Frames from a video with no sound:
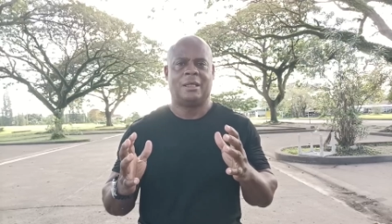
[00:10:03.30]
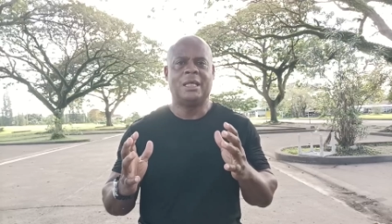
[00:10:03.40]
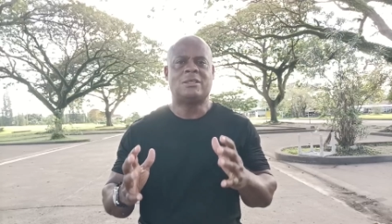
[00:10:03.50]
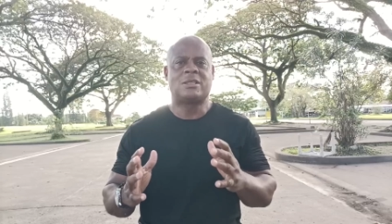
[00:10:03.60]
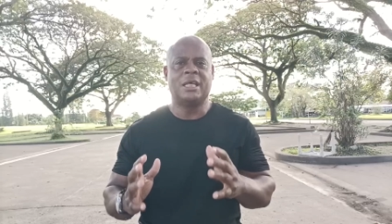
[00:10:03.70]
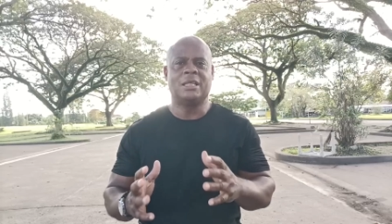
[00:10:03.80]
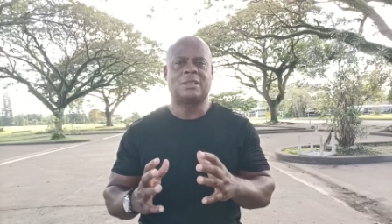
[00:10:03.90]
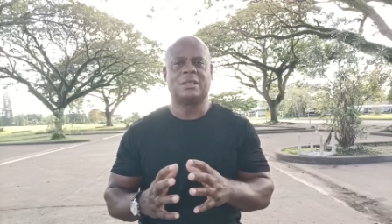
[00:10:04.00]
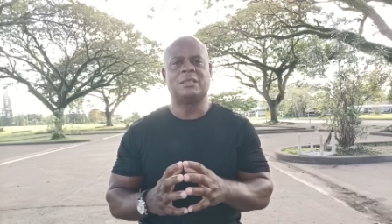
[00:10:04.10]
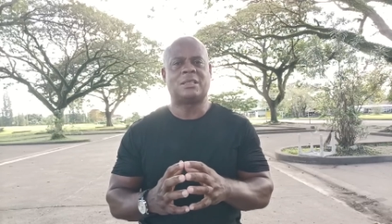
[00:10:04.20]
its
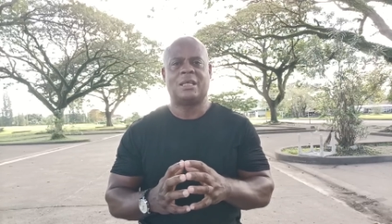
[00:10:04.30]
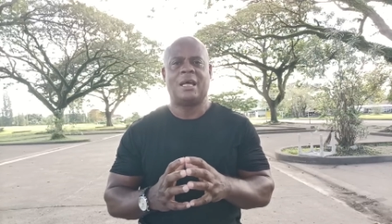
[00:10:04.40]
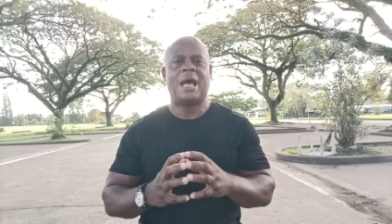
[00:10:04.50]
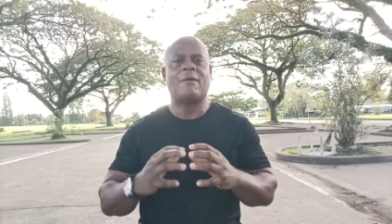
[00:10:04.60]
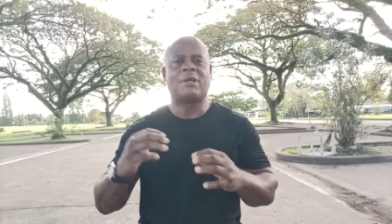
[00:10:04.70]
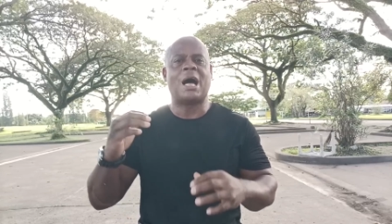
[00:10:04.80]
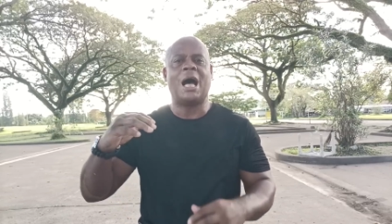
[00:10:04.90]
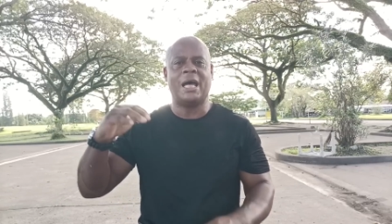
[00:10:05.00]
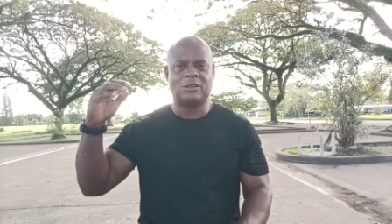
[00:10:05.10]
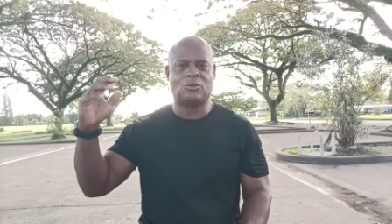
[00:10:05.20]
citizens have the
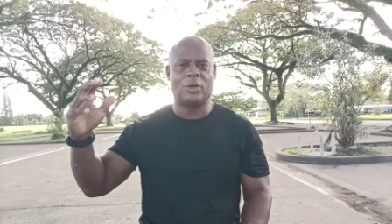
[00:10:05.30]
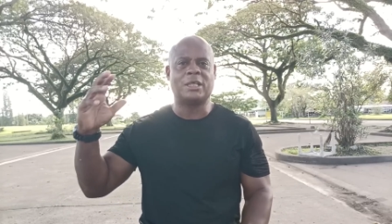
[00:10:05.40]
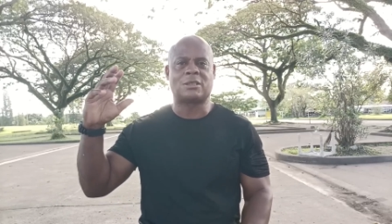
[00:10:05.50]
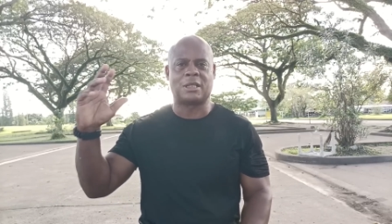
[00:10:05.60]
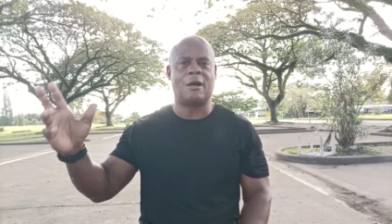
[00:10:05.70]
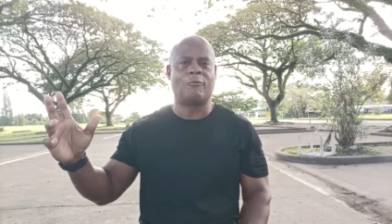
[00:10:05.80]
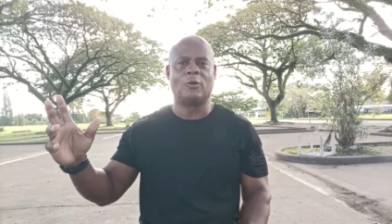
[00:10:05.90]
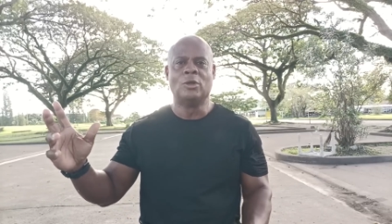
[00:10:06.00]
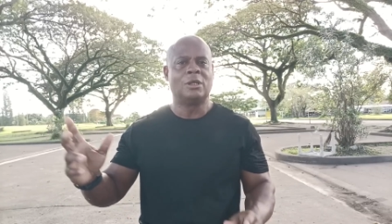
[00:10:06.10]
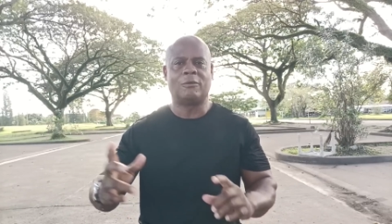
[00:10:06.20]
highest stress
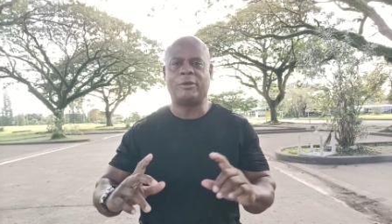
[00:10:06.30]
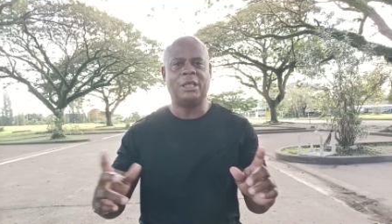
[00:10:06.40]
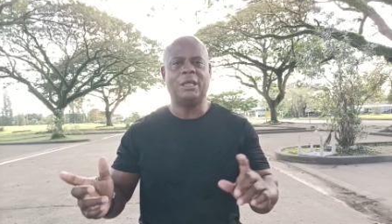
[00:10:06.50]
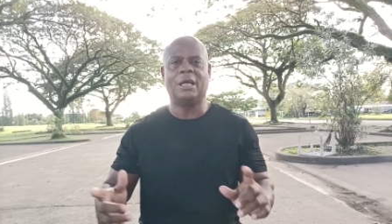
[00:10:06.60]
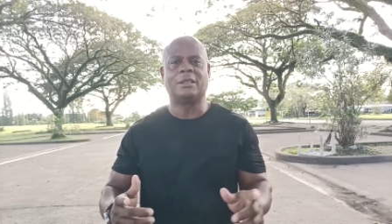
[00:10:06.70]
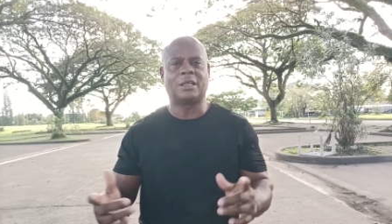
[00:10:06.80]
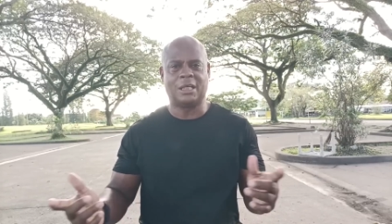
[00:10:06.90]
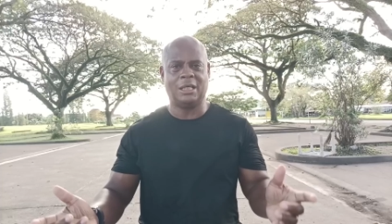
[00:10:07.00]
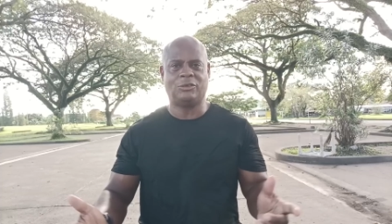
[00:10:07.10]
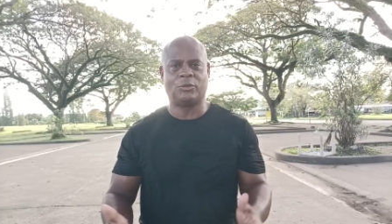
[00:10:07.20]
level of any other
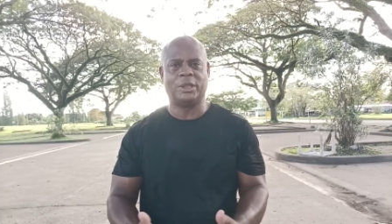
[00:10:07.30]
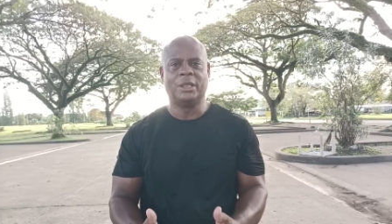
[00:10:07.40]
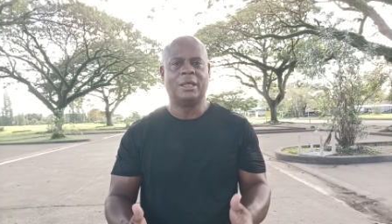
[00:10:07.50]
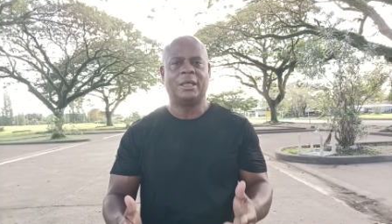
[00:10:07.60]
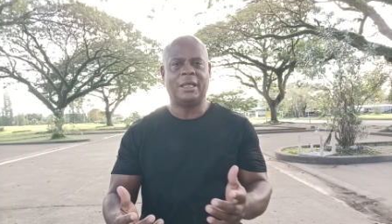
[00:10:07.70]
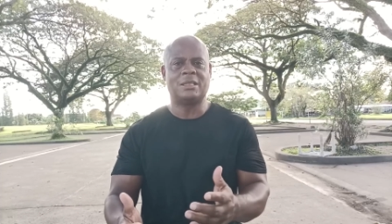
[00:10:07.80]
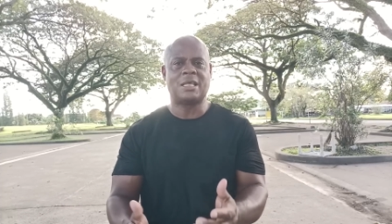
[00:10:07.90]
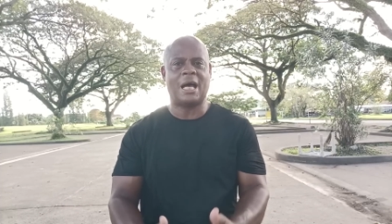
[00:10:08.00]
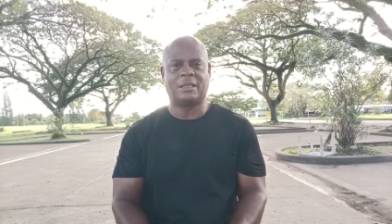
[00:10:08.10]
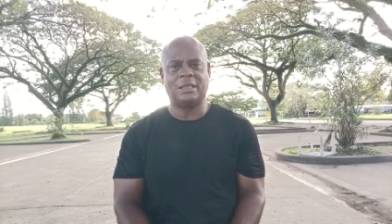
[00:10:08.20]
country in
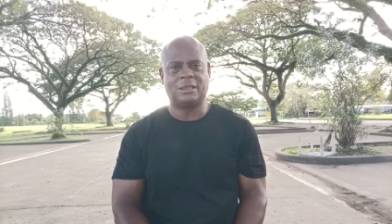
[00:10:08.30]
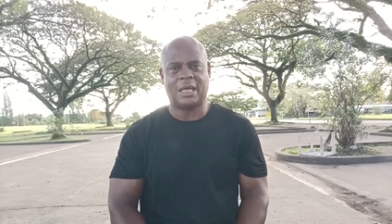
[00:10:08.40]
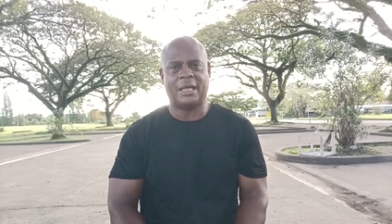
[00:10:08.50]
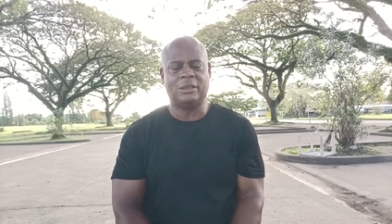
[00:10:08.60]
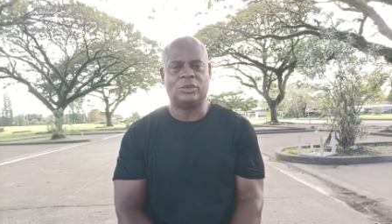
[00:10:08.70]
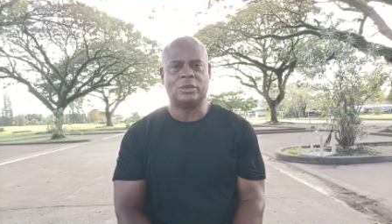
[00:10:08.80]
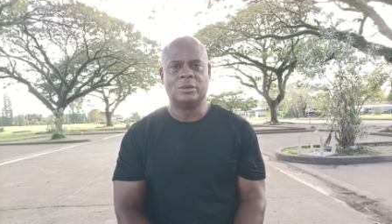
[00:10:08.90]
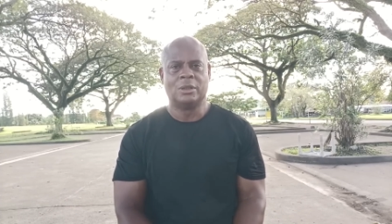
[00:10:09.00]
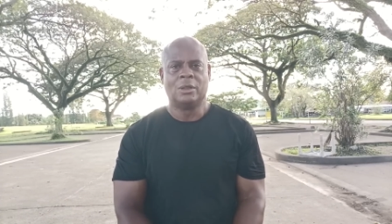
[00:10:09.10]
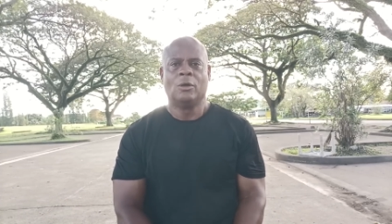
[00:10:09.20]
Southeast Asia.
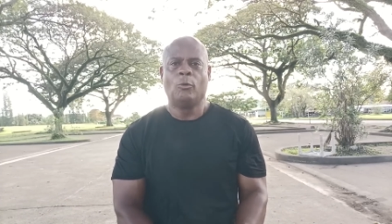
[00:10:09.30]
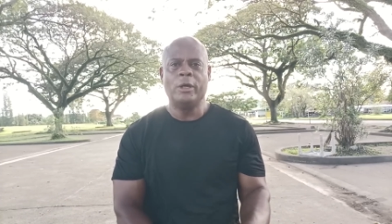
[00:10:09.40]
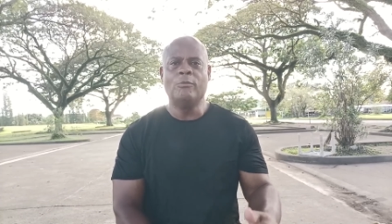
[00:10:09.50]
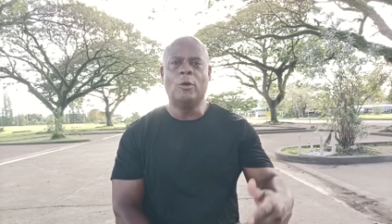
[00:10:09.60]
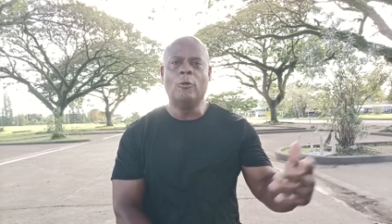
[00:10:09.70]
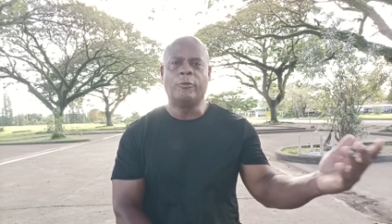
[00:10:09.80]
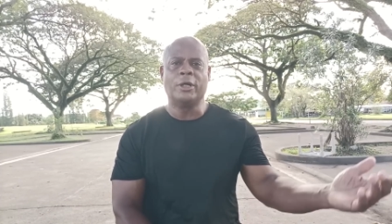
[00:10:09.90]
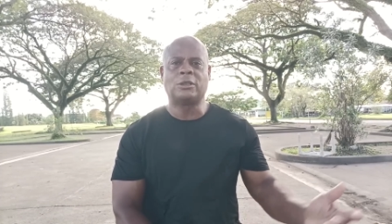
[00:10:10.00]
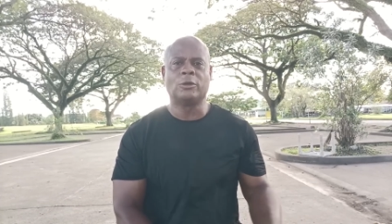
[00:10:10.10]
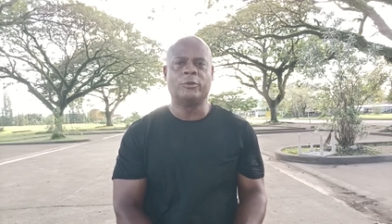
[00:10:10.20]
We move
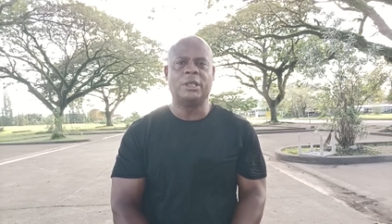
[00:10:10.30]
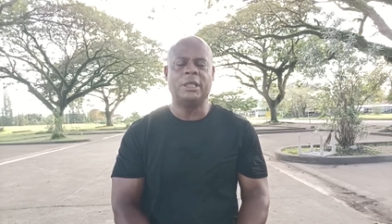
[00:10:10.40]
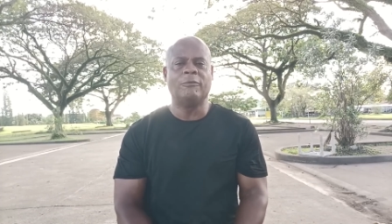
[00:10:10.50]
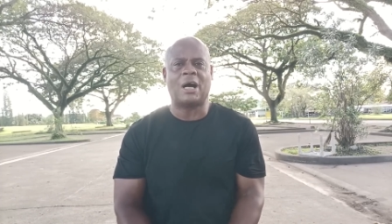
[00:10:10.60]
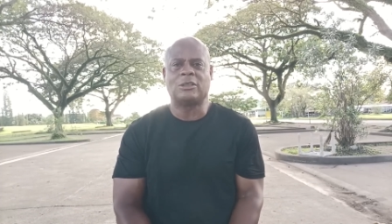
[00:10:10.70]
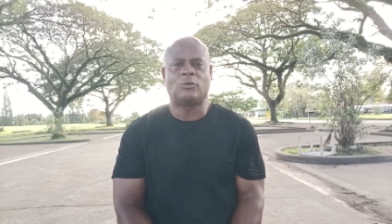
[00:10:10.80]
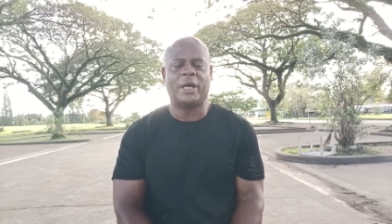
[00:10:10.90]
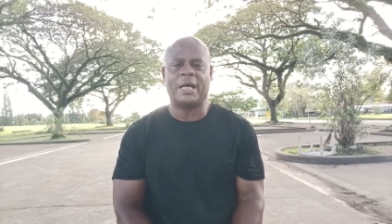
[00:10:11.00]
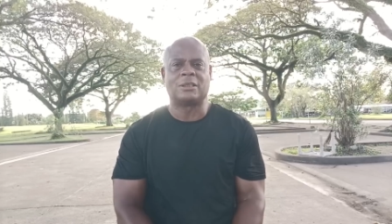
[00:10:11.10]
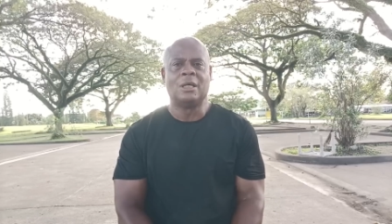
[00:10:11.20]
here to relieve our
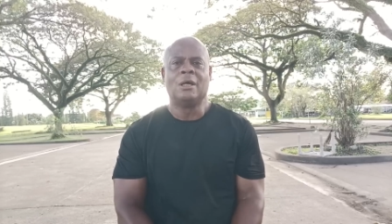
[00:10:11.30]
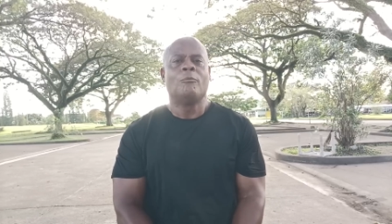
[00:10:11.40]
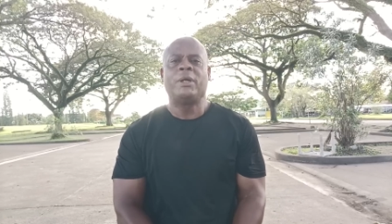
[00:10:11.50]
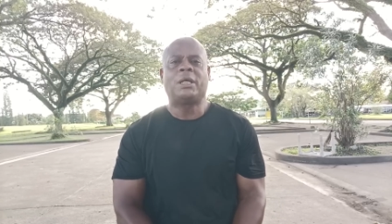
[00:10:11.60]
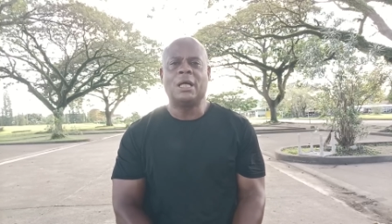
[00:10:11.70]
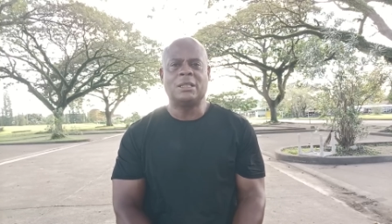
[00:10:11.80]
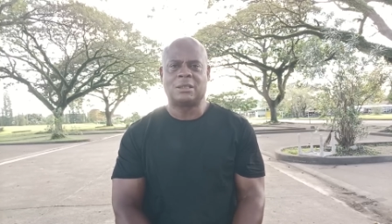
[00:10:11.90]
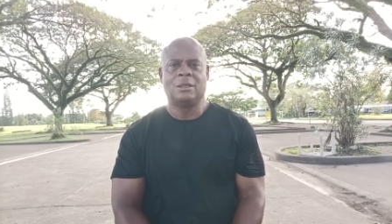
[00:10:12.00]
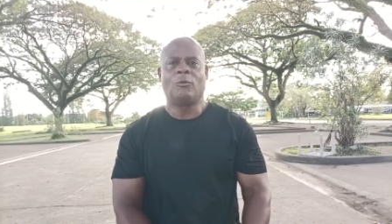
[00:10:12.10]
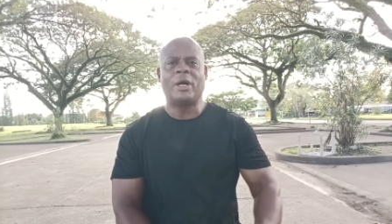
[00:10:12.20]
stress
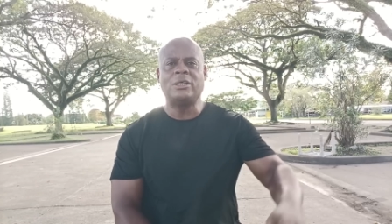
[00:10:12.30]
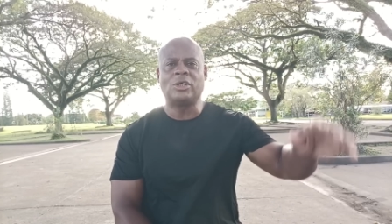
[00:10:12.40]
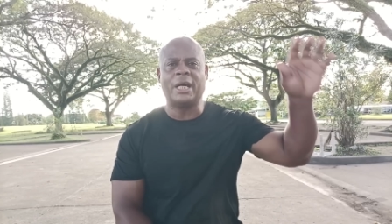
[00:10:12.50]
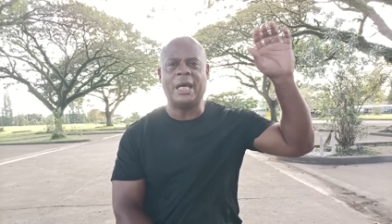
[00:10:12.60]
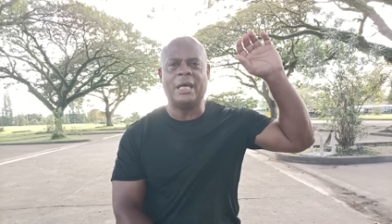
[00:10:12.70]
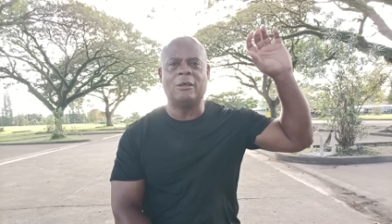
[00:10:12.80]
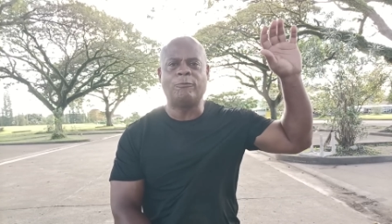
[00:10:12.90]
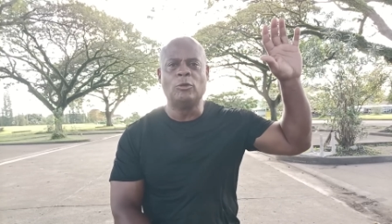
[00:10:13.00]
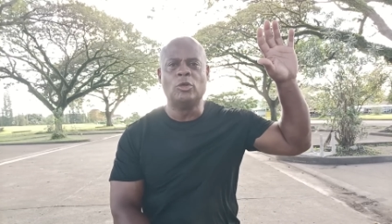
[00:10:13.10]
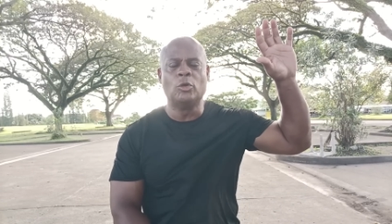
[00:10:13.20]
because raise your hand
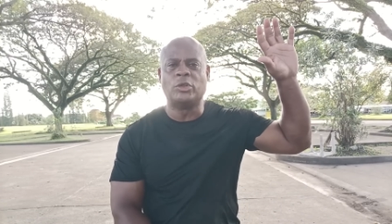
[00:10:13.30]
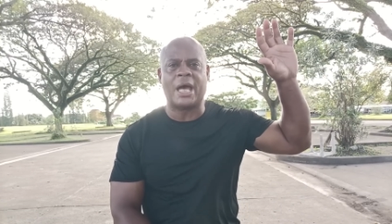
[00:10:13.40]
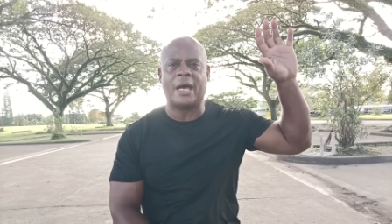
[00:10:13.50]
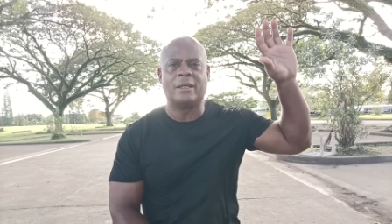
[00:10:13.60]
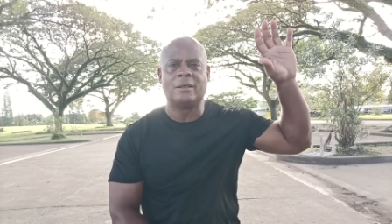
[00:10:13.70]
if you knew that.